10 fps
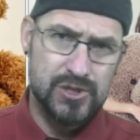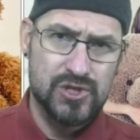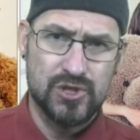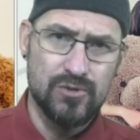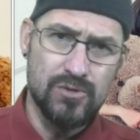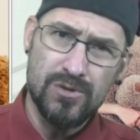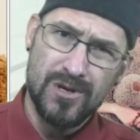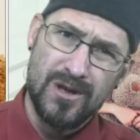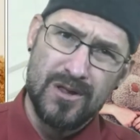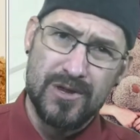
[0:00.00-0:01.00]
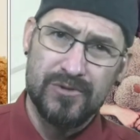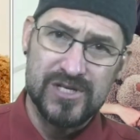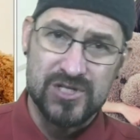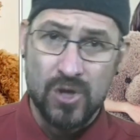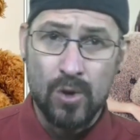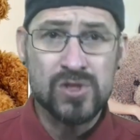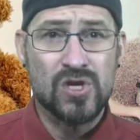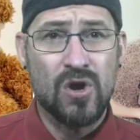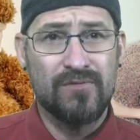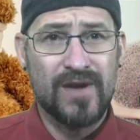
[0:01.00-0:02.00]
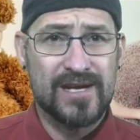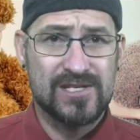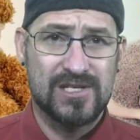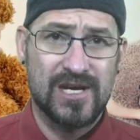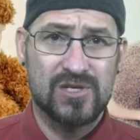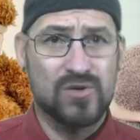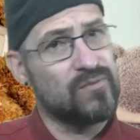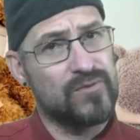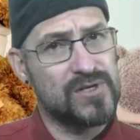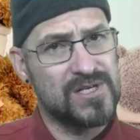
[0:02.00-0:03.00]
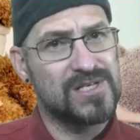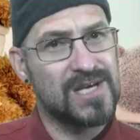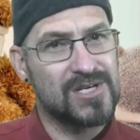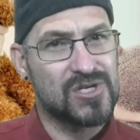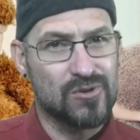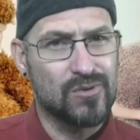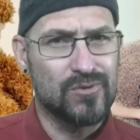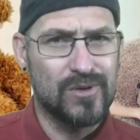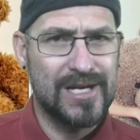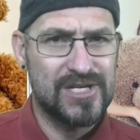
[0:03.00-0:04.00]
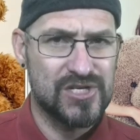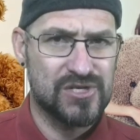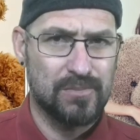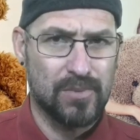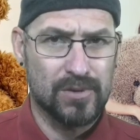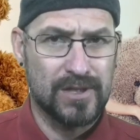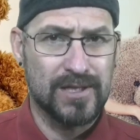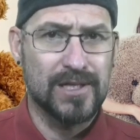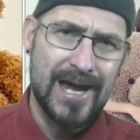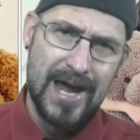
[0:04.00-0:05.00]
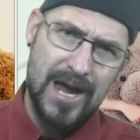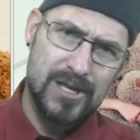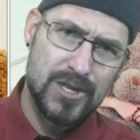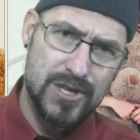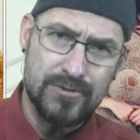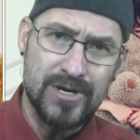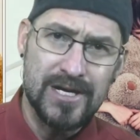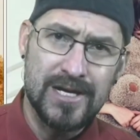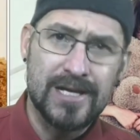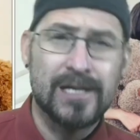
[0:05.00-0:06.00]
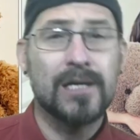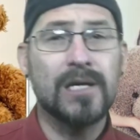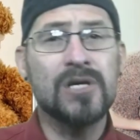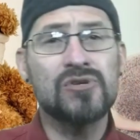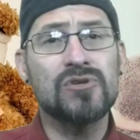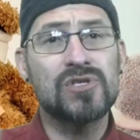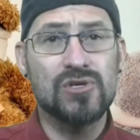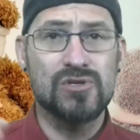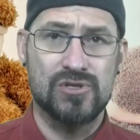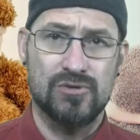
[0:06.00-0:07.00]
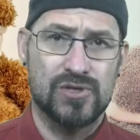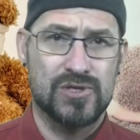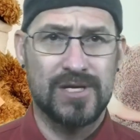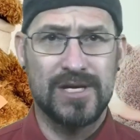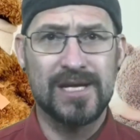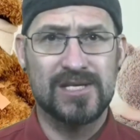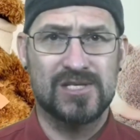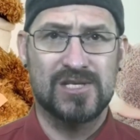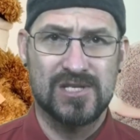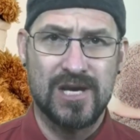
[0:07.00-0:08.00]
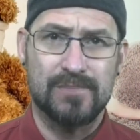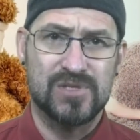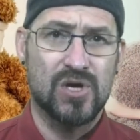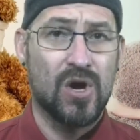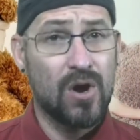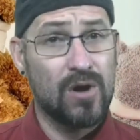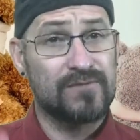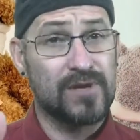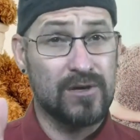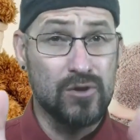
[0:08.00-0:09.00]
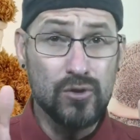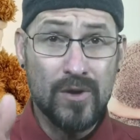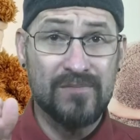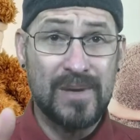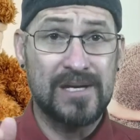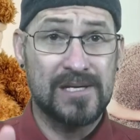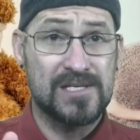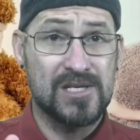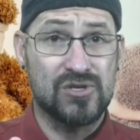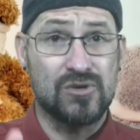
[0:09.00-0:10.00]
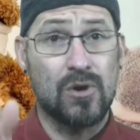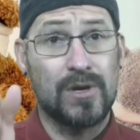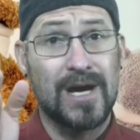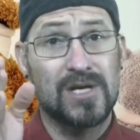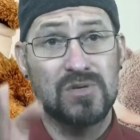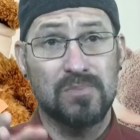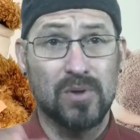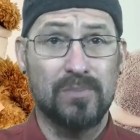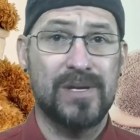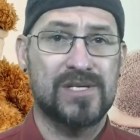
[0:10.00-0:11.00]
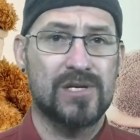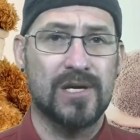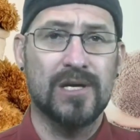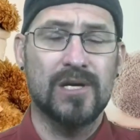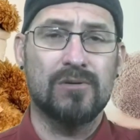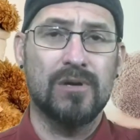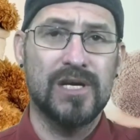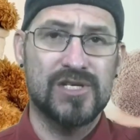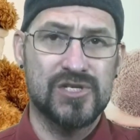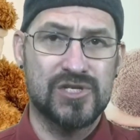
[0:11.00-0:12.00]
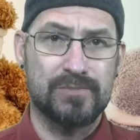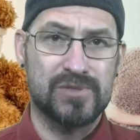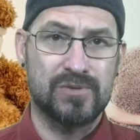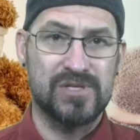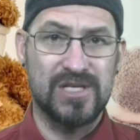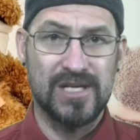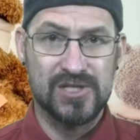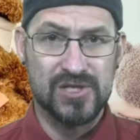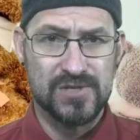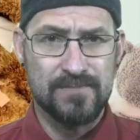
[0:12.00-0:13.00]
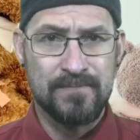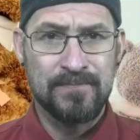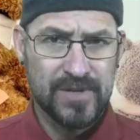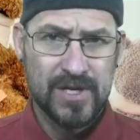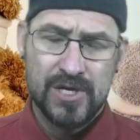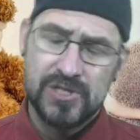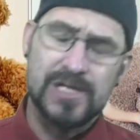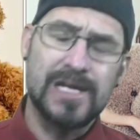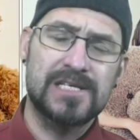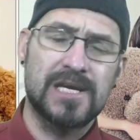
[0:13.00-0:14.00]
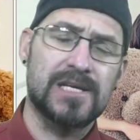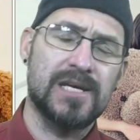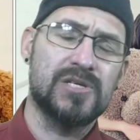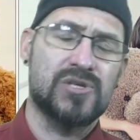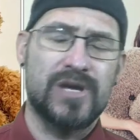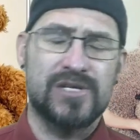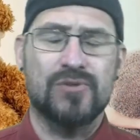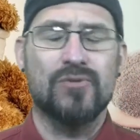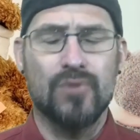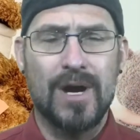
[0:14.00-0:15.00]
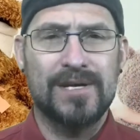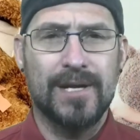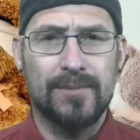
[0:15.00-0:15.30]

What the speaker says: 2, the result of accidental versus intentional relationship building, and 3, introduce you to the next steps after you have made a decision on how to build better relationships with teenagers. So let's get into that right